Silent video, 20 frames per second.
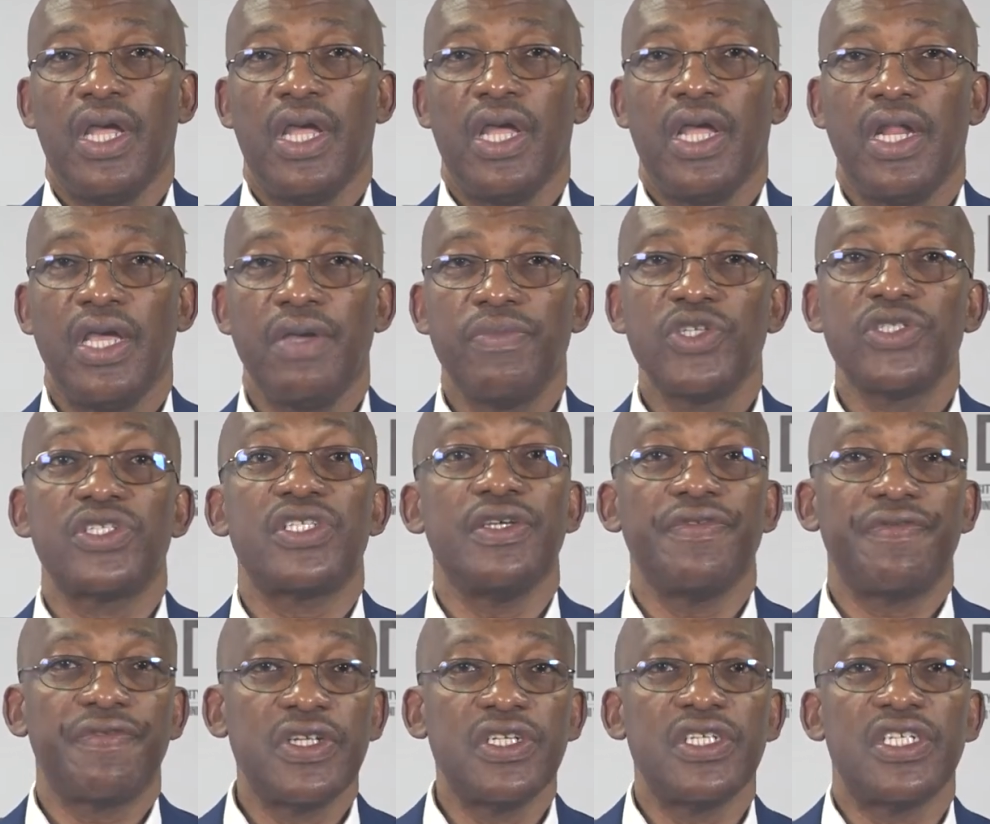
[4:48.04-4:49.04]
enables
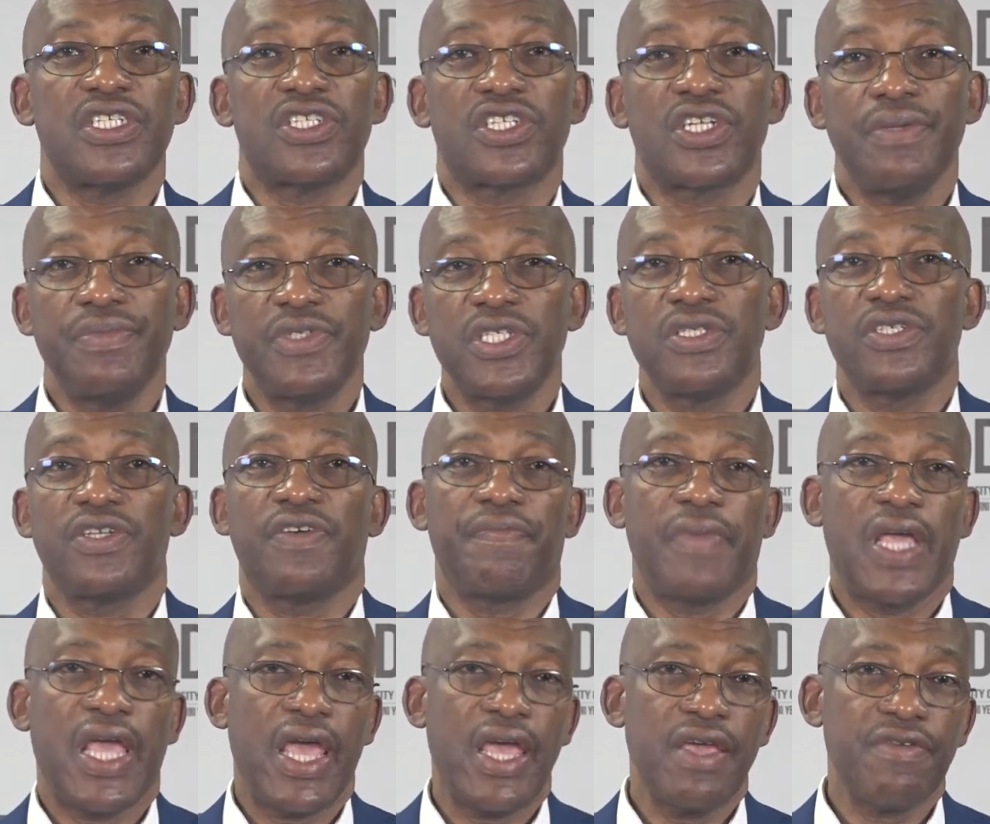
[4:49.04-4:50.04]
different descriptions of
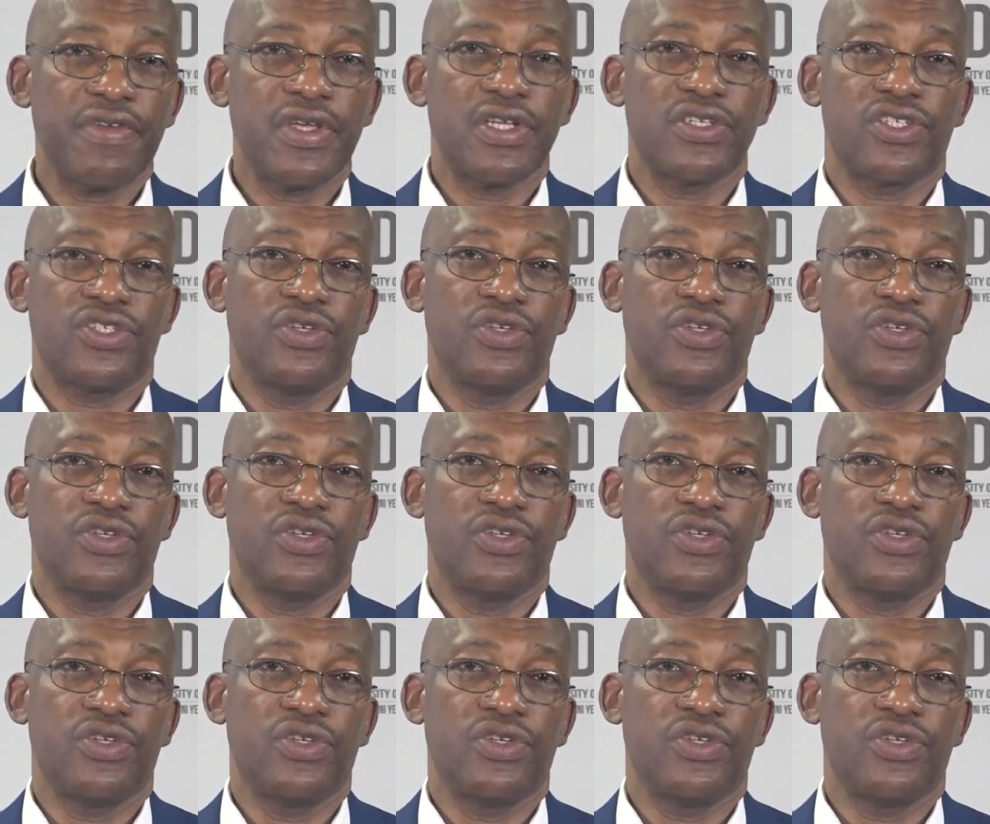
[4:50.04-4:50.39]
behaviors